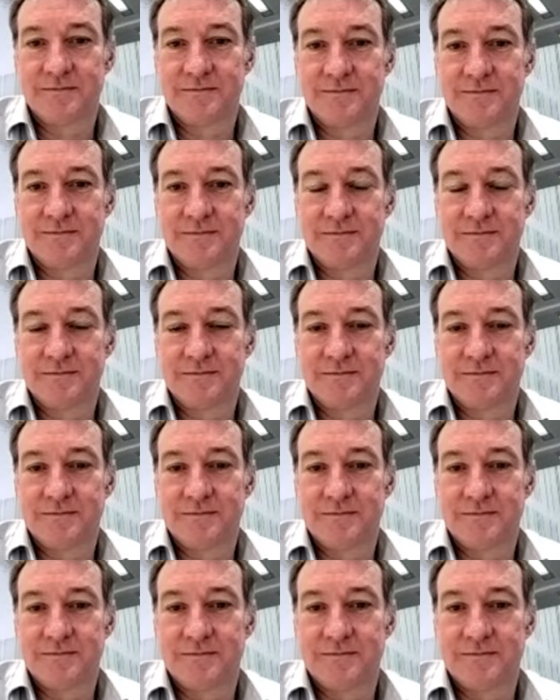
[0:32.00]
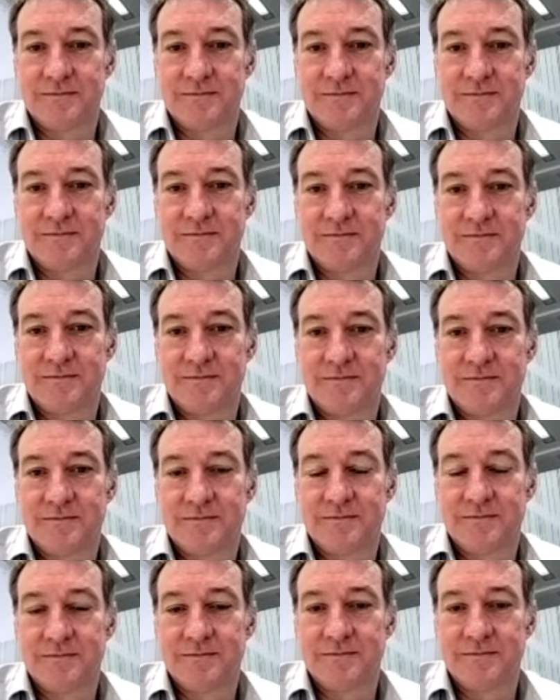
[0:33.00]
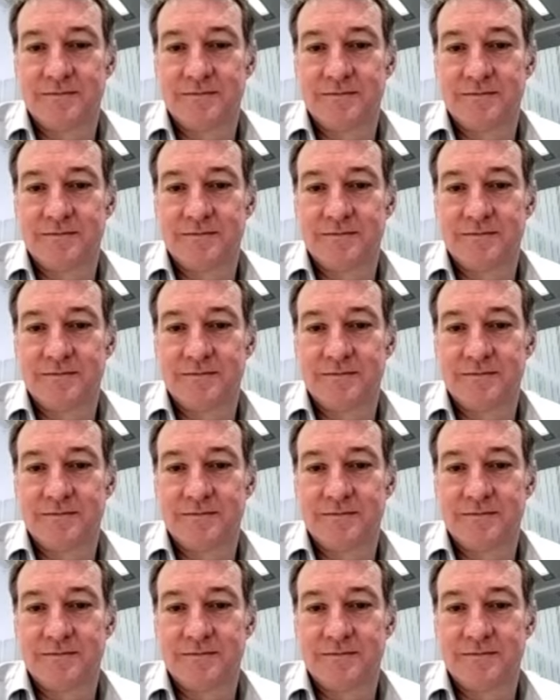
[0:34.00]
The person shown says nothing.